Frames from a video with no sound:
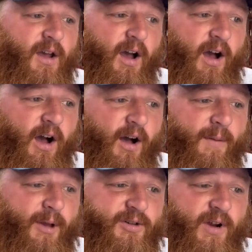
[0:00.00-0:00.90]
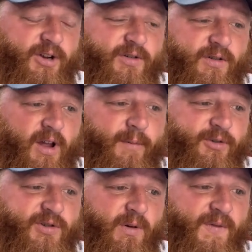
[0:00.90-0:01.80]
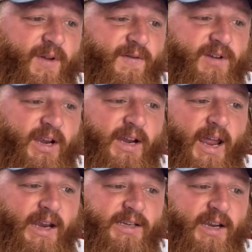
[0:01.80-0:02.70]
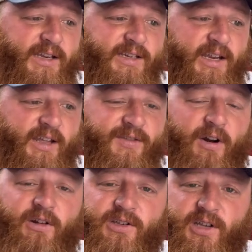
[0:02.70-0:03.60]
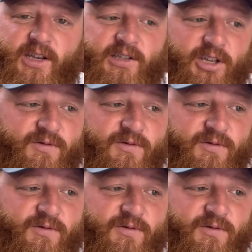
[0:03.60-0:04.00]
His registered number is 2015 1810 36. That's